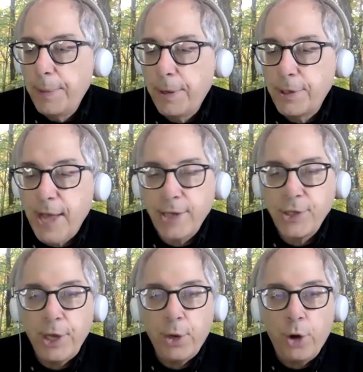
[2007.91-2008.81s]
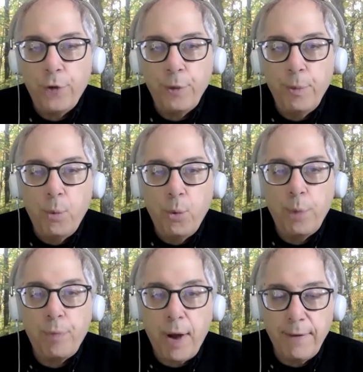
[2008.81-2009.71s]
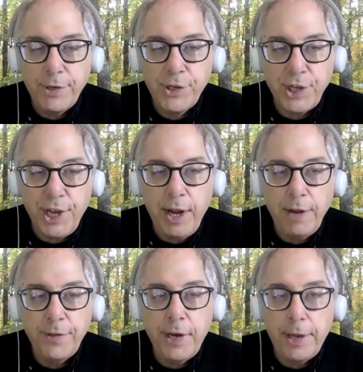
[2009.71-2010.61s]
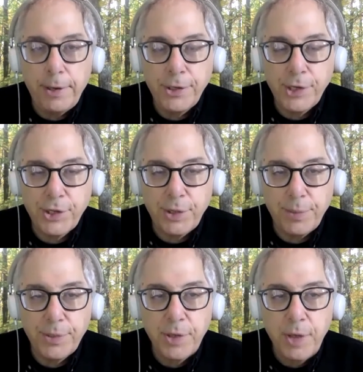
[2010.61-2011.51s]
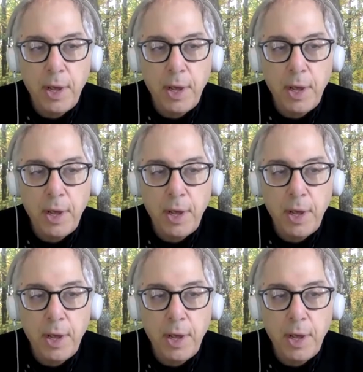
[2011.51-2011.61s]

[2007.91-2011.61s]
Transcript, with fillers: because actually it offered more privacy than other systems.